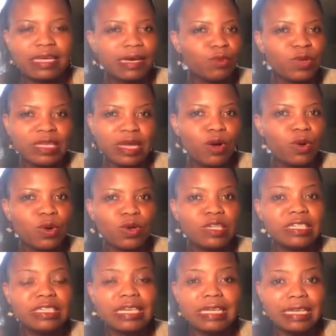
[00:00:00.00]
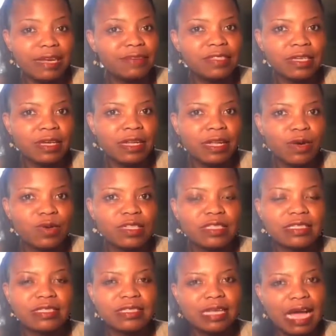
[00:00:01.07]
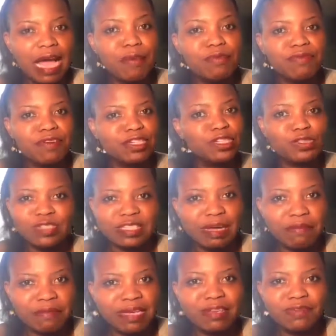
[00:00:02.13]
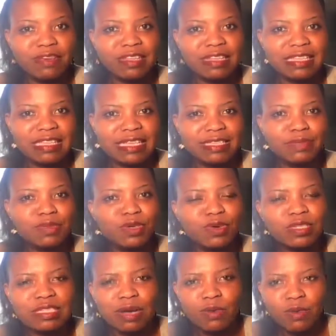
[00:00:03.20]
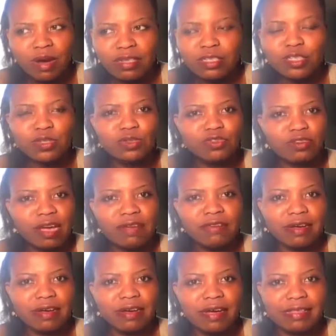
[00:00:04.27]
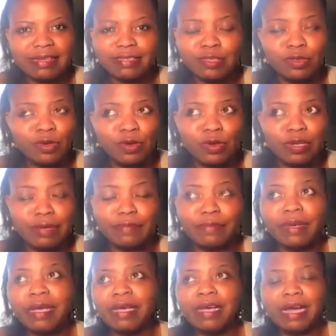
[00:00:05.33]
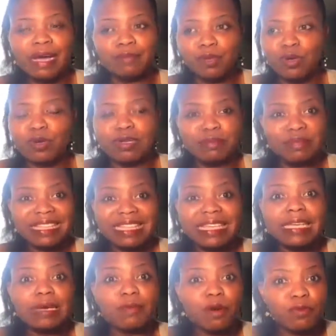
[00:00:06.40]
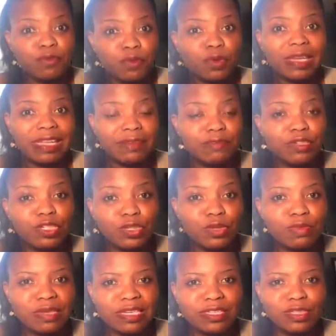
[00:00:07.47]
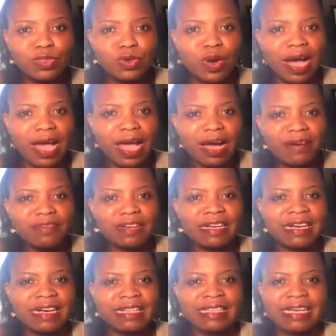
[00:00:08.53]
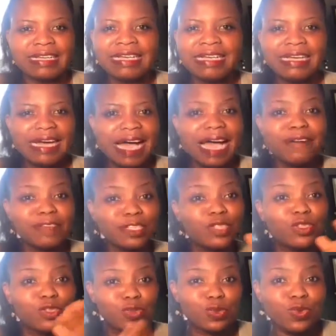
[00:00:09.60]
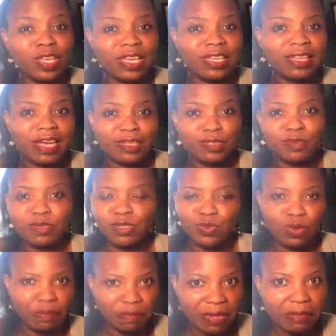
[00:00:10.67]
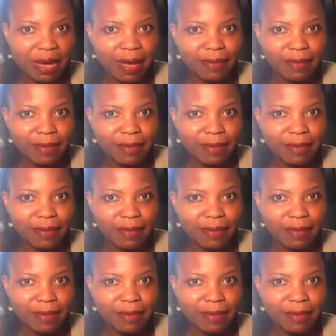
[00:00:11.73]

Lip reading: We now call it a lifestyle allowance. I prefer to use that money for other things because I want to drive a car I'm not gonna be thinking about fuel every 2 minutes. So I have a Suzuki as opposed to a Beamer.